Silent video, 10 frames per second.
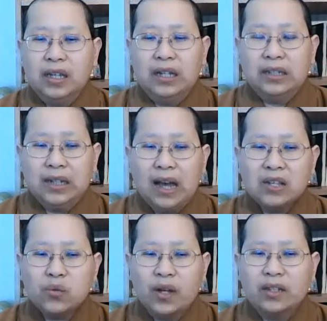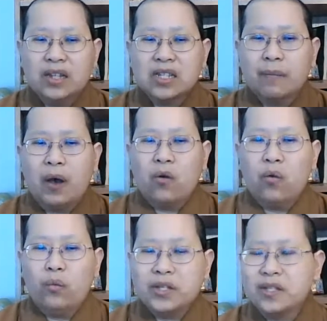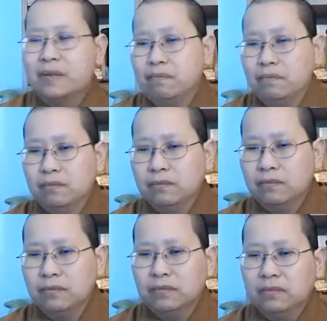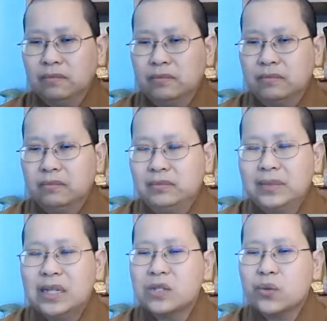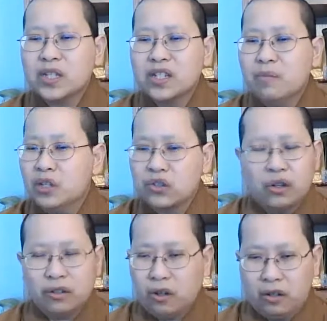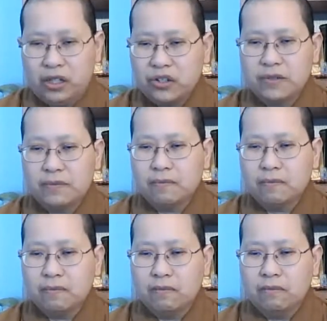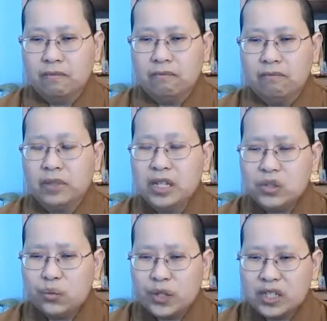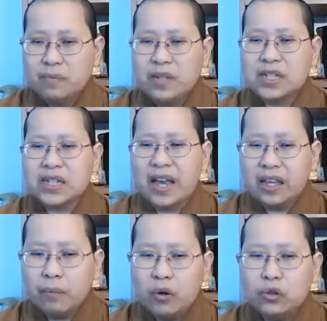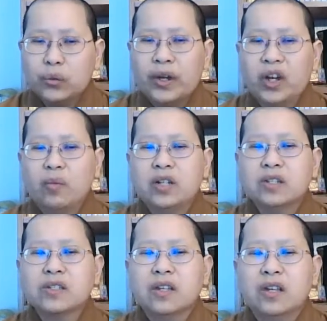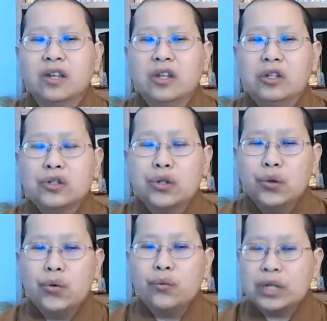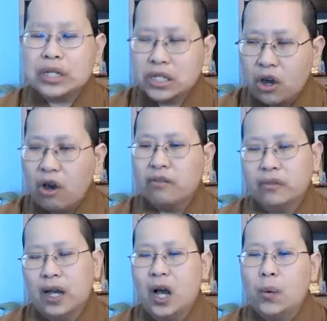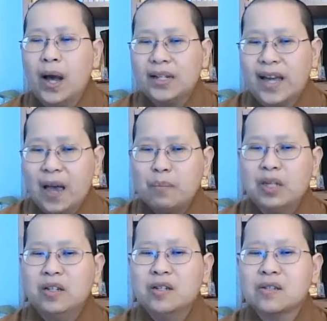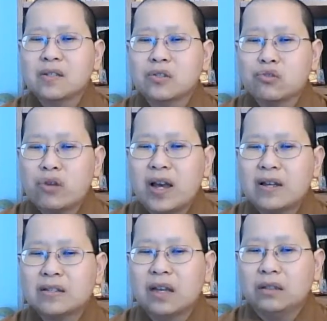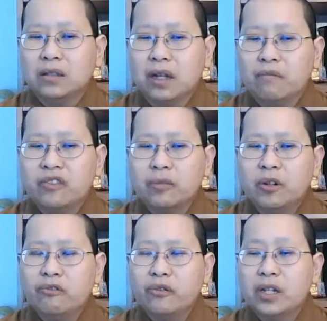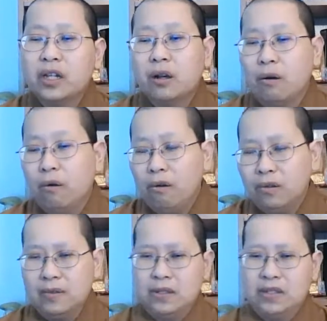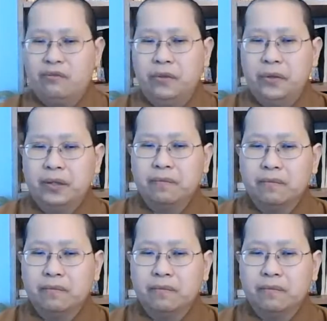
And the last one is about wisdom. This wisdom is not knowledge. This wisdom is able to help us to resolve our unhappiness, stress, uncomfortable feeling, or suffering.